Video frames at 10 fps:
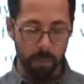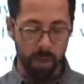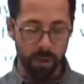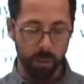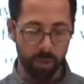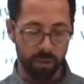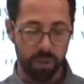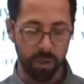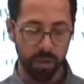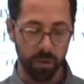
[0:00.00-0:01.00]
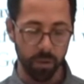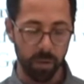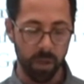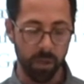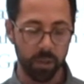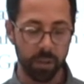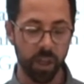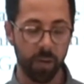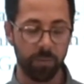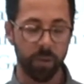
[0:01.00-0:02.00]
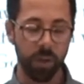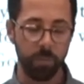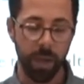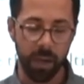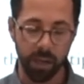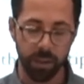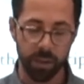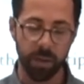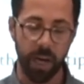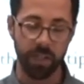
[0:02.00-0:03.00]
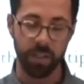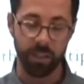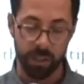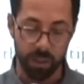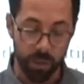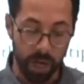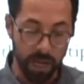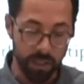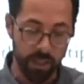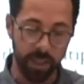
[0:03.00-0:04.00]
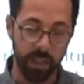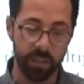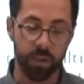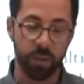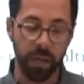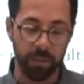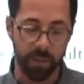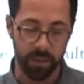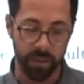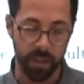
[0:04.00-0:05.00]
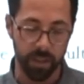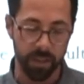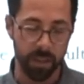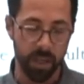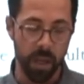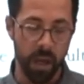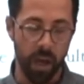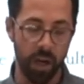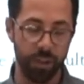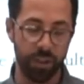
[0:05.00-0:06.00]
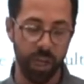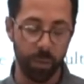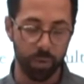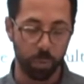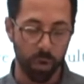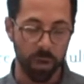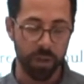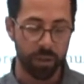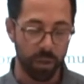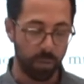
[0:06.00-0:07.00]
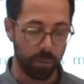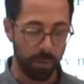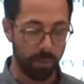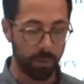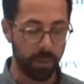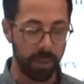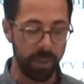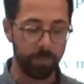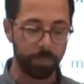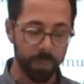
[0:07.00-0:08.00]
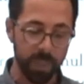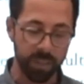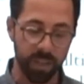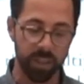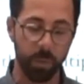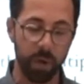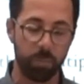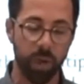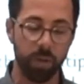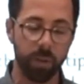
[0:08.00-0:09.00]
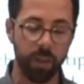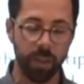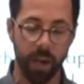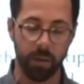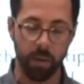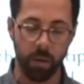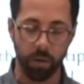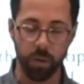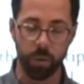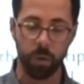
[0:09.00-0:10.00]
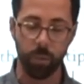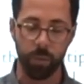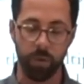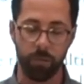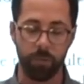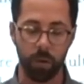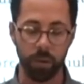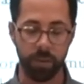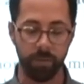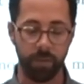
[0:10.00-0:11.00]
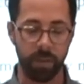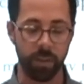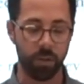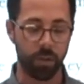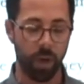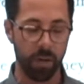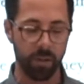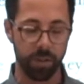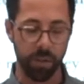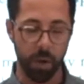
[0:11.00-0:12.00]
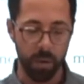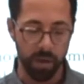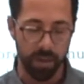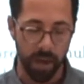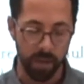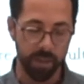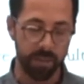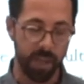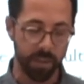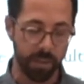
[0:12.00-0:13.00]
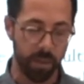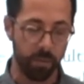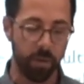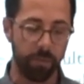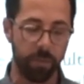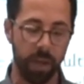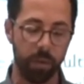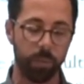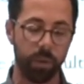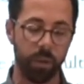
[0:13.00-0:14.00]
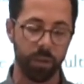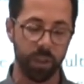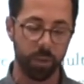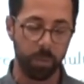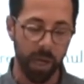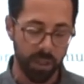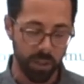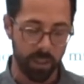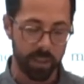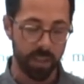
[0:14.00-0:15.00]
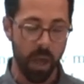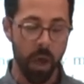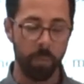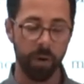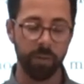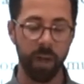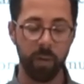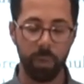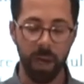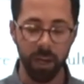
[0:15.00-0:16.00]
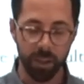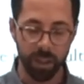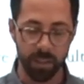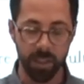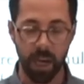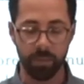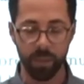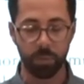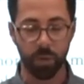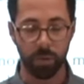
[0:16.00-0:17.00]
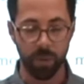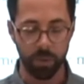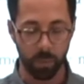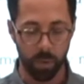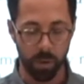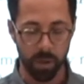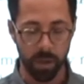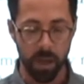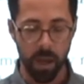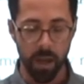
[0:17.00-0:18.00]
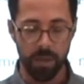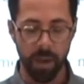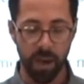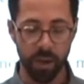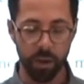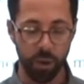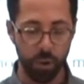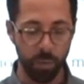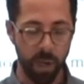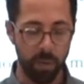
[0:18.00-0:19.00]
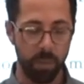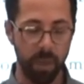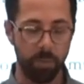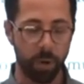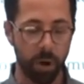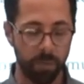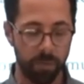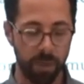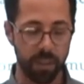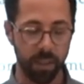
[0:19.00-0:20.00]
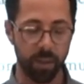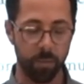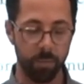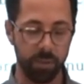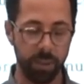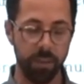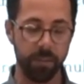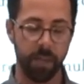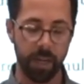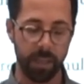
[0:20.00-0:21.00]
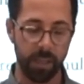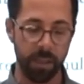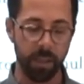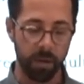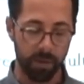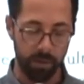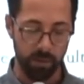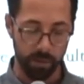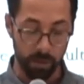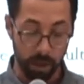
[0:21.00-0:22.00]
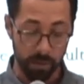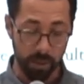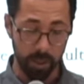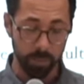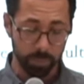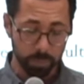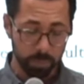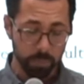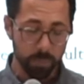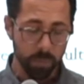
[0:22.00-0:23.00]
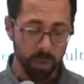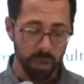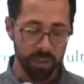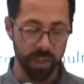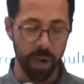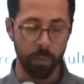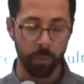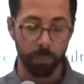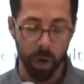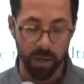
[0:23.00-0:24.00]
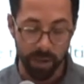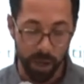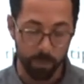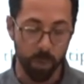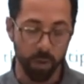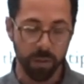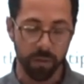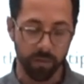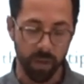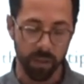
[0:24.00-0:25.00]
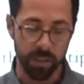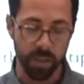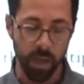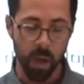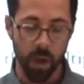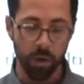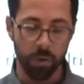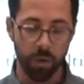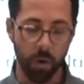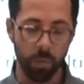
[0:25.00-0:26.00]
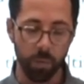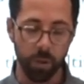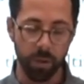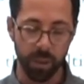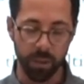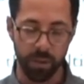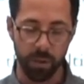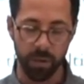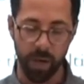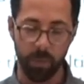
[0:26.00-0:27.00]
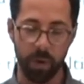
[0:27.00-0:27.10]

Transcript: number two, suffering, pain, and tragedy strengthens us. James 1:2-3, it says, my brethren, count it all joy when you fall into various trials, knowing that the testing of your faith produces patience. But let patience have its perfect work, that you may be perfect and complete, lacking nothing. So now most of us don't really do that. We